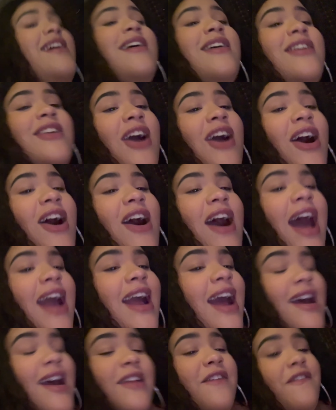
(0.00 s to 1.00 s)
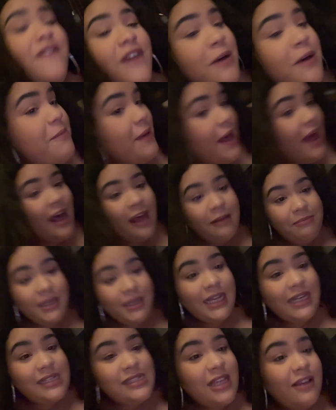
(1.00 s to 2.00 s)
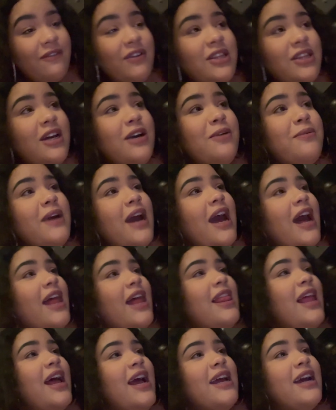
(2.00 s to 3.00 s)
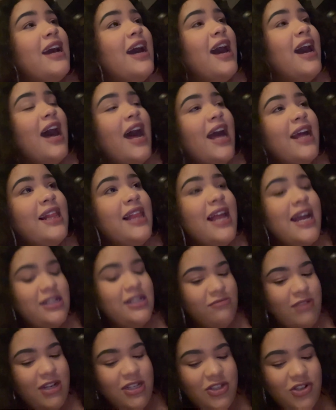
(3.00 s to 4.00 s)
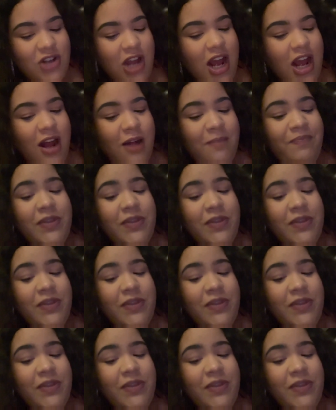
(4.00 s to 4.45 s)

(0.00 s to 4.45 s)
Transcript: Y'all, I kind of felt bad because even though we're at like a high class restaurant,